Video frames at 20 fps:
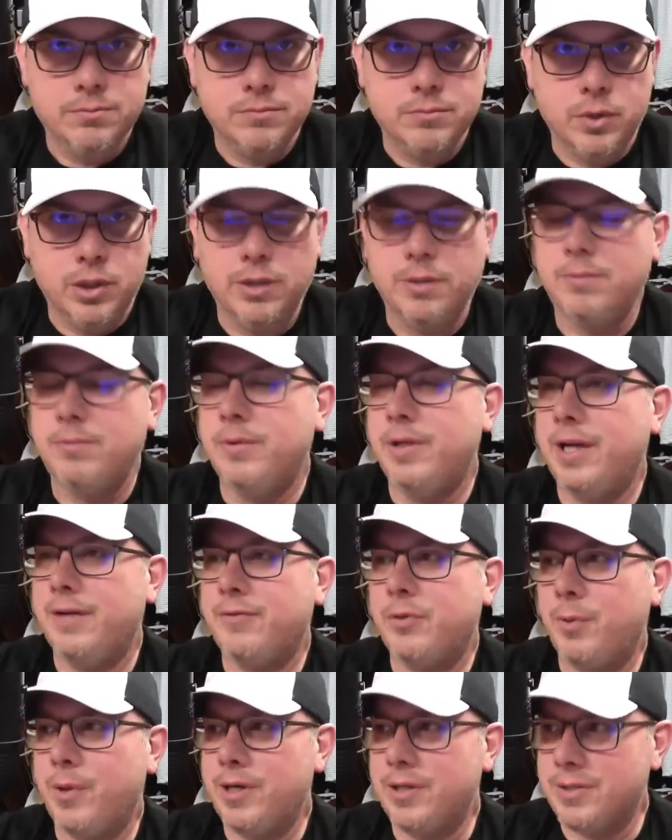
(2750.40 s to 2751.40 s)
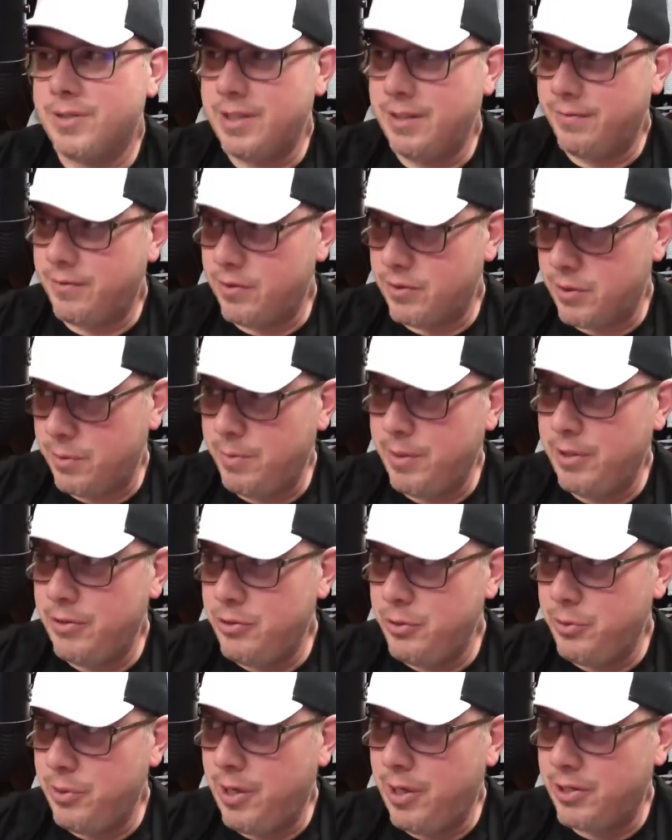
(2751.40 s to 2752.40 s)
well, we have to wait and see if there's going to be a
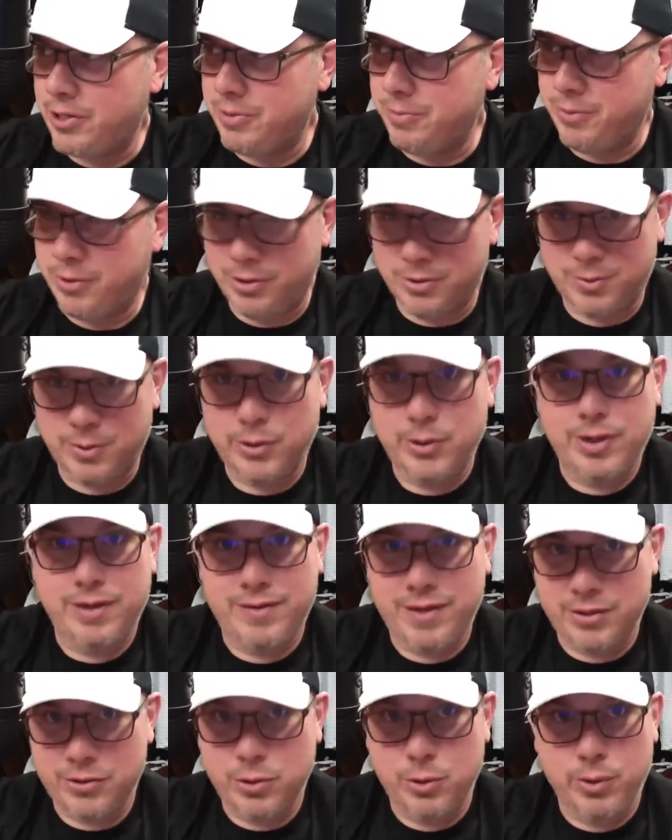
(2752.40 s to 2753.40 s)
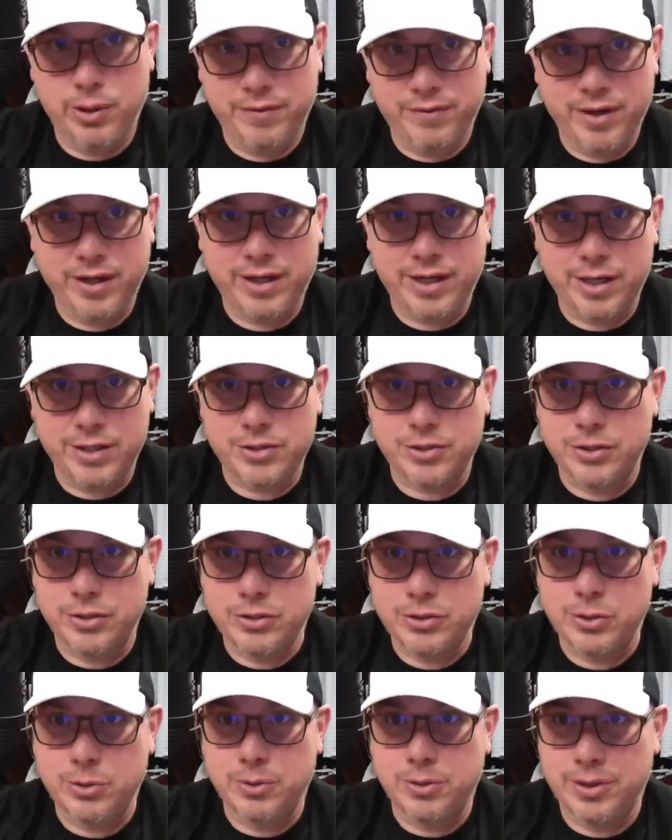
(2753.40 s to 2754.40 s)
June auction, because we do have that 2-week vacation in
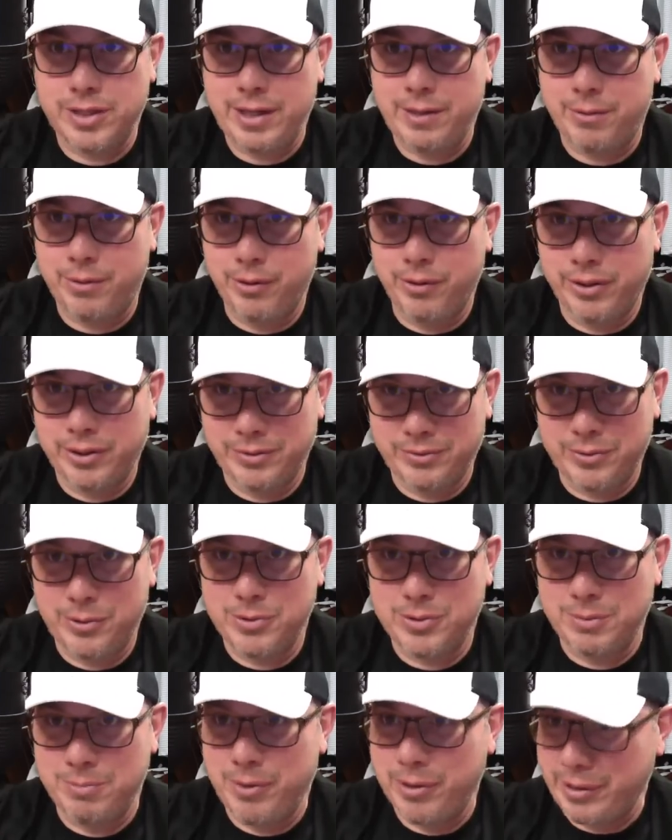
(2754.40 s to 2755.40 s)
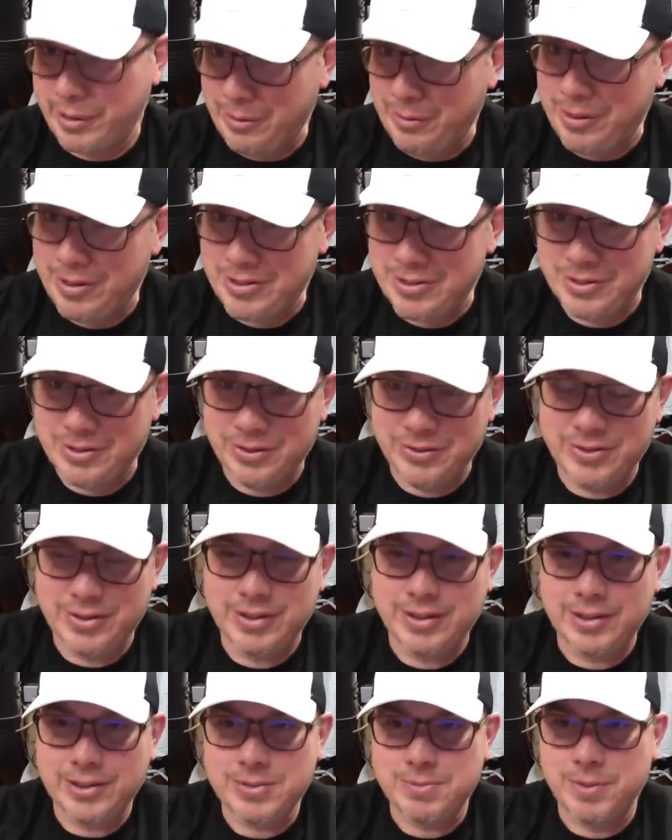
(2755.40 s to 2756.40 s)
June, and that really throws a monkey wrench into
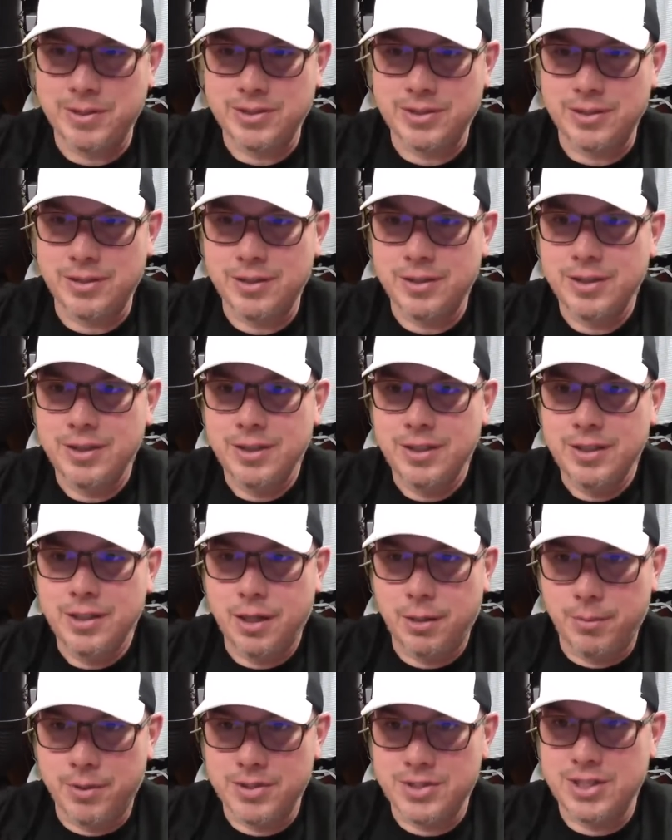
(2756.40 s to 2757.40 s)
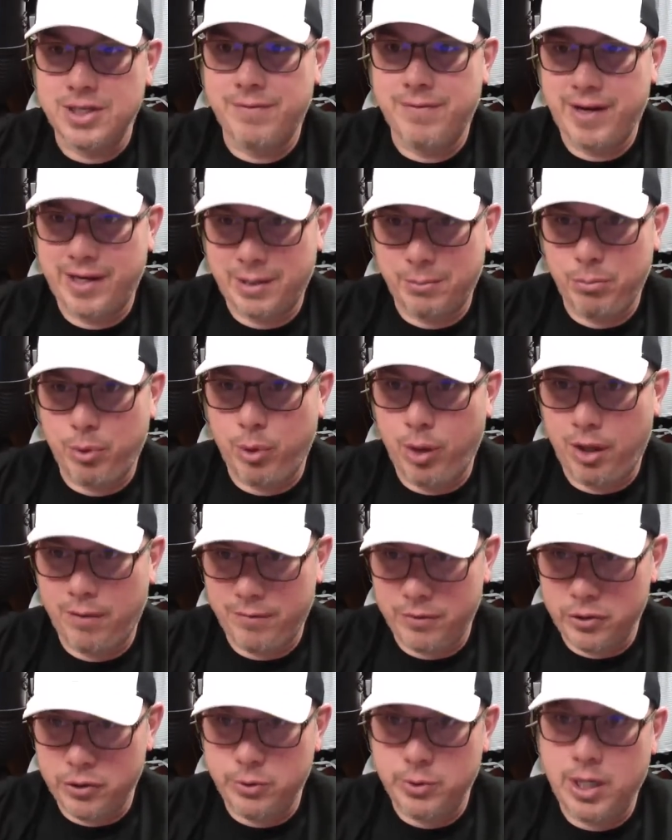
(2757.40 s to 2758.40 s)
things. But I'm going to see if I can pull
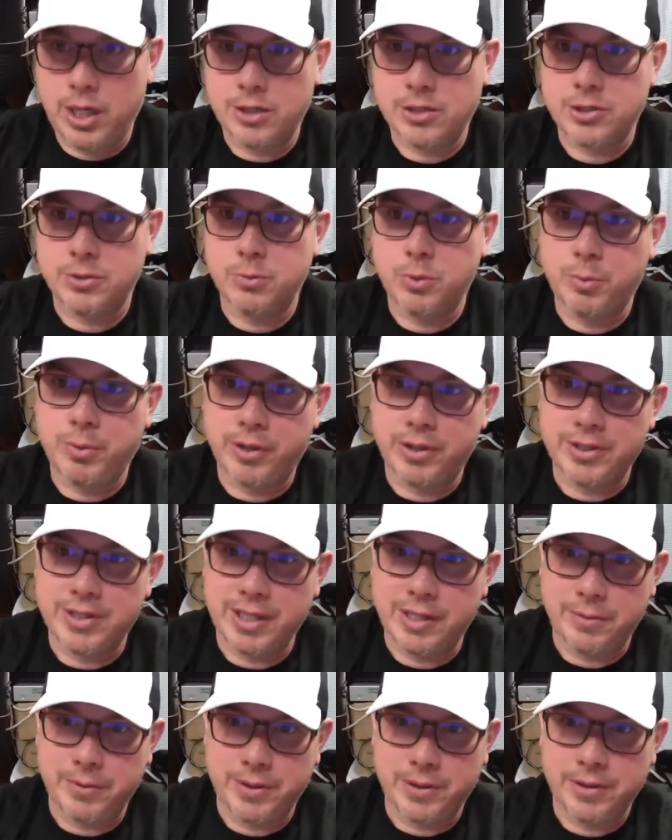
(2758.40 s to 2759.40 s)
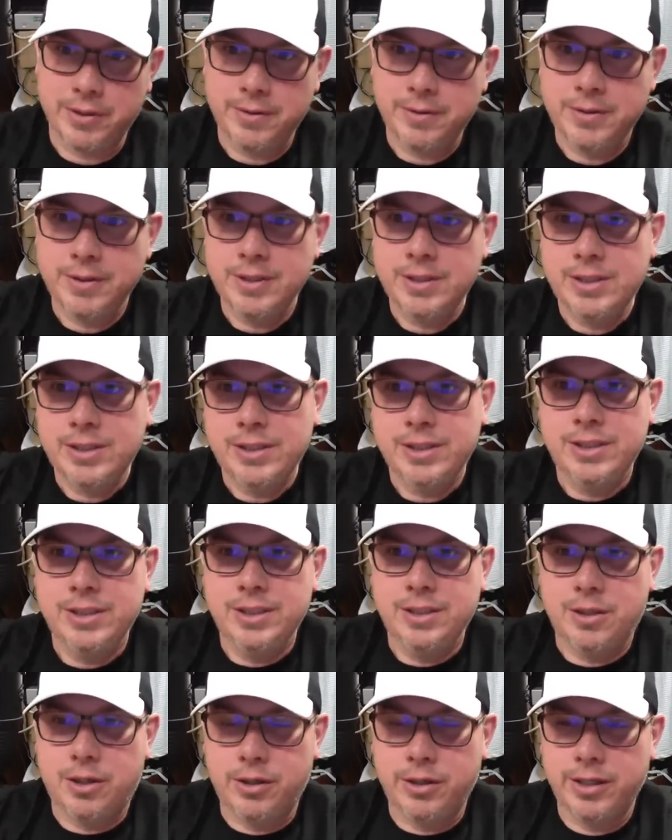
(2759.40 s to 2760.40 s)
off a June auction. We'll put it that way.
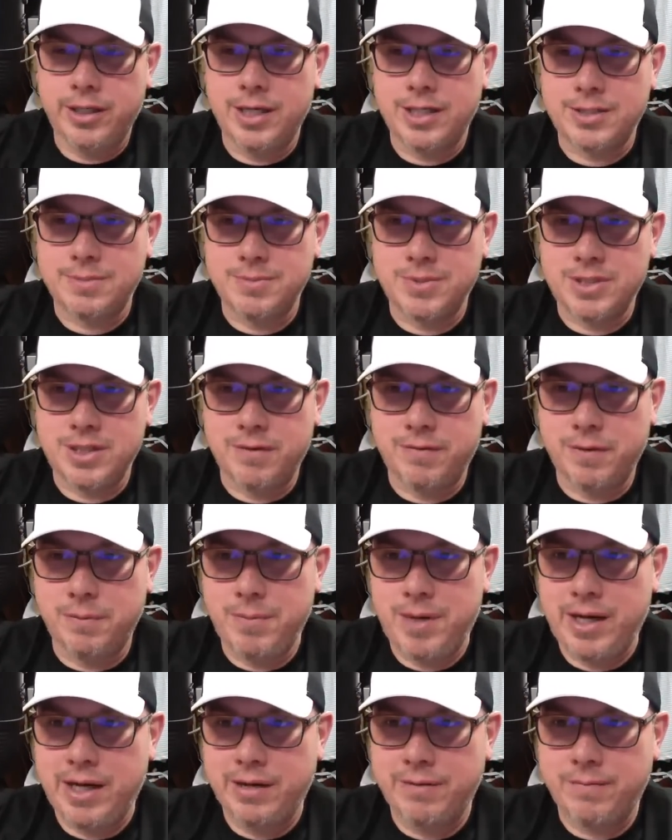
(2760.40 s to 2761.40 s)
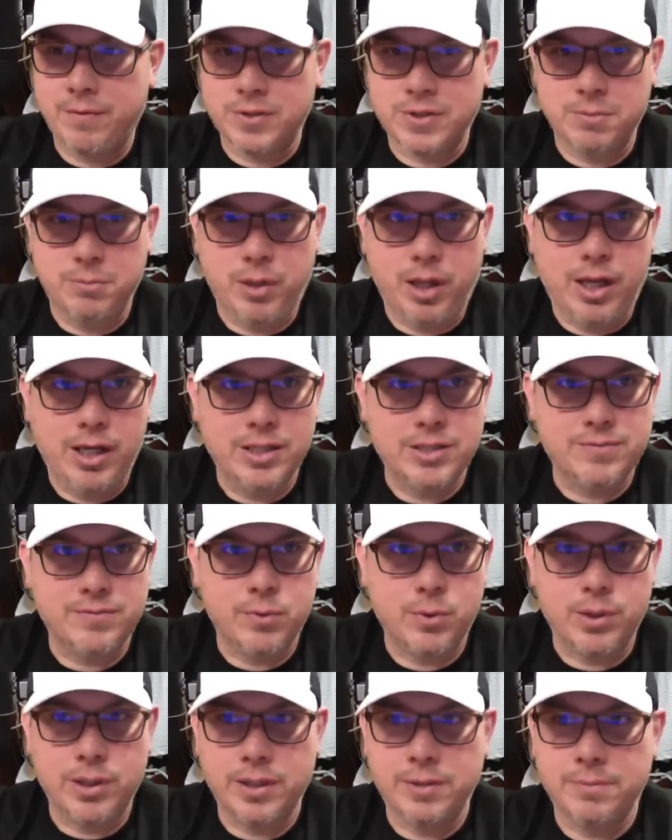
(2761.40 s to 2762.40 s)
Already got some stuff in mind for some lots for